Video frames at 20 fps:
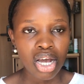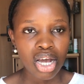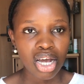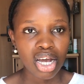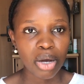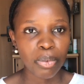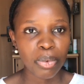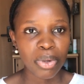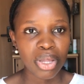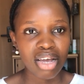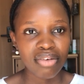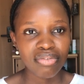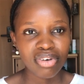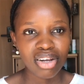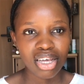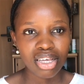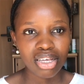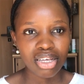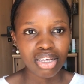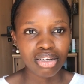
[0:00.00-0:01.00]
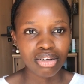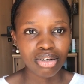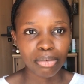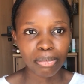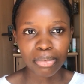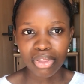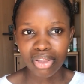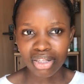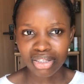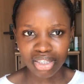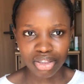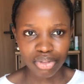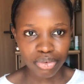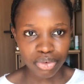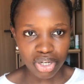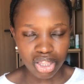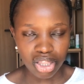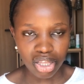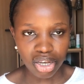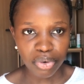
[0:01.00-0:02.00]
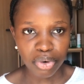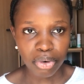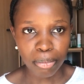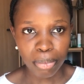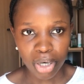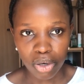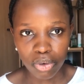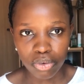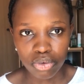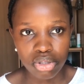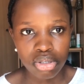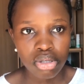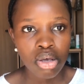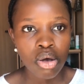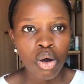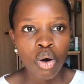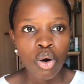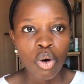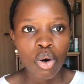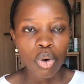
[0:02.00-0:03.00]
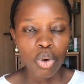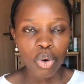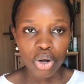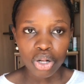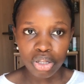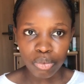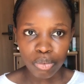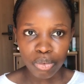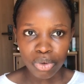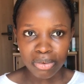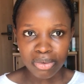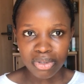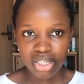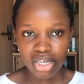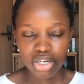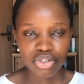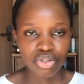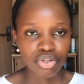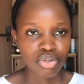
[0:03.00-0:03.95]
and we have like um thirty-three thereabouts on the website.